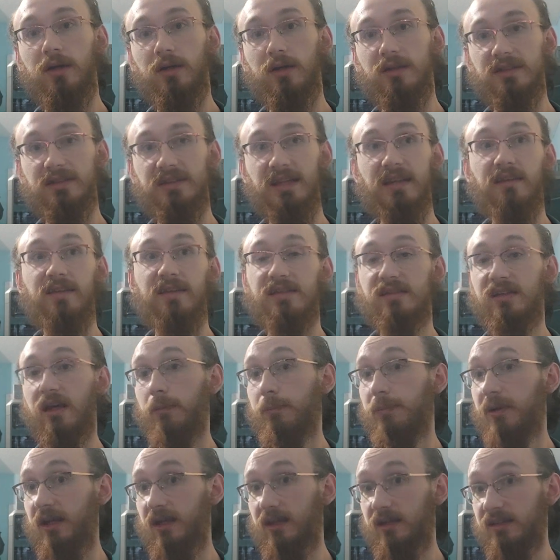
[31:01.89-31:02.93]
set this
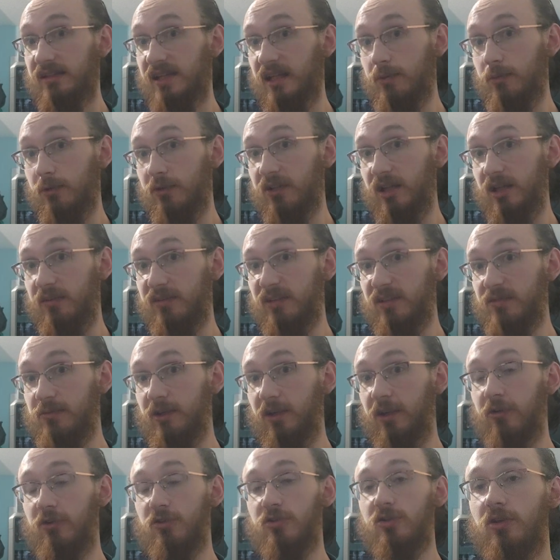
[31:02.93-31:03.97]
up in Tabletop
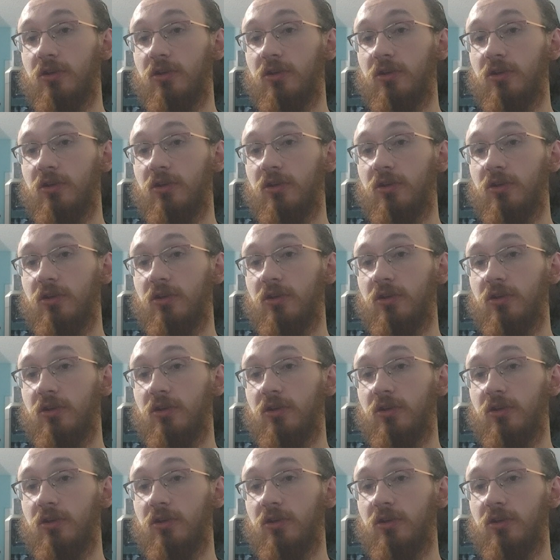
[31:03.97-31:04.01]
Simulator.